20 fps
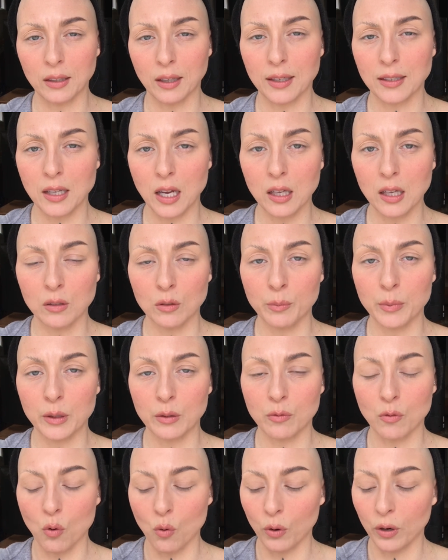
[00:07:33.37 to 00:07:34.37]
like that little bit
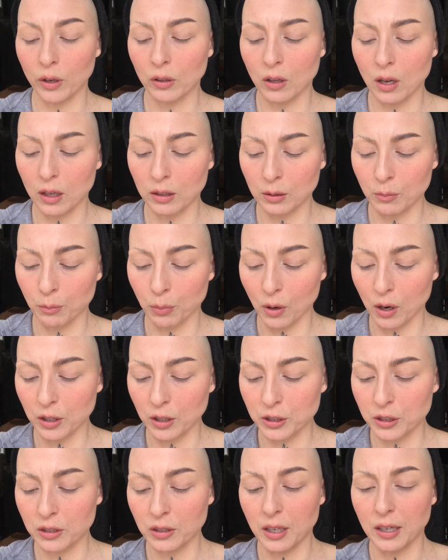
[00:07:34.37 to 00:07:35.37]
of oil on the
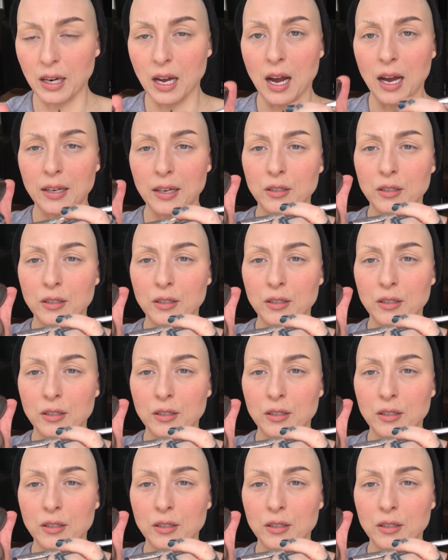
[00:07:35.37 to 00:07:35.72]
brush, and I